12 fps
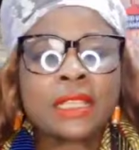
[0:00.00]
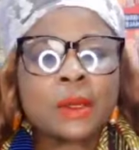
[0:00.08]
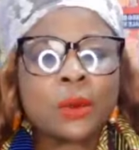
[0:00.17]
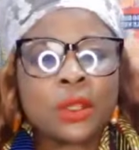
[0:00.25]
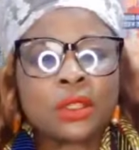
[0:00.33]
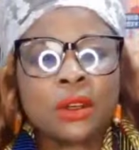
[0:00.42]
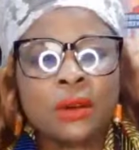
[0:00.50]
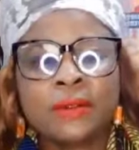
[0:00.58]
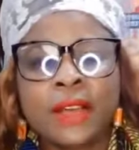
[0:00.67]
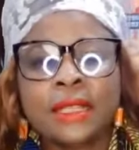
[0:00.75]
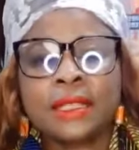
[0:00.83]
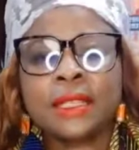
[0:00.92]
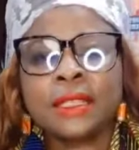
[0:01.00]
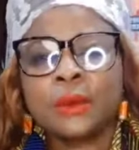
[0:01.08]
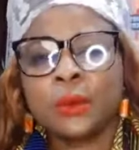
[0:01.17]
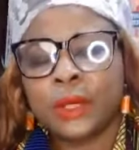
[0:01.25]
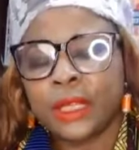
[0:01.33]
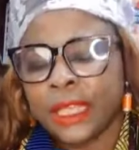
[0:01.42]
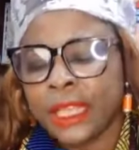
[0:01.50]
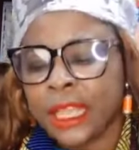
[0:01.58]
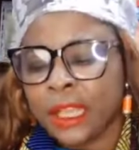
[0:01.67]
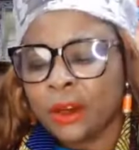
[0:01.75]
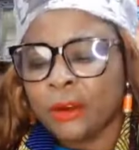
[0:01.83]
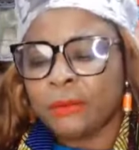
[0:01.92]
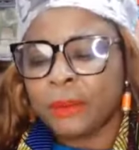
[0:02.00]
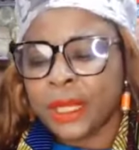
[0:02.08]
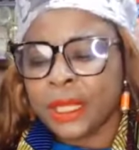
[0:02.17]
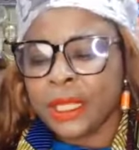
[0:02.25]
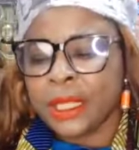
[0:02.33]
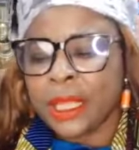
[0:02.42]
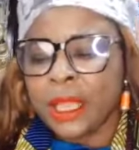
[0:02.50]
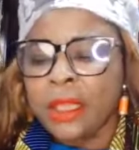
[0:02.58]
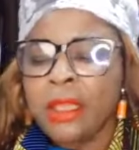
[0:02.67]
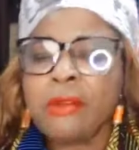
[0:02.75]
As he was conversing with the king of Benin,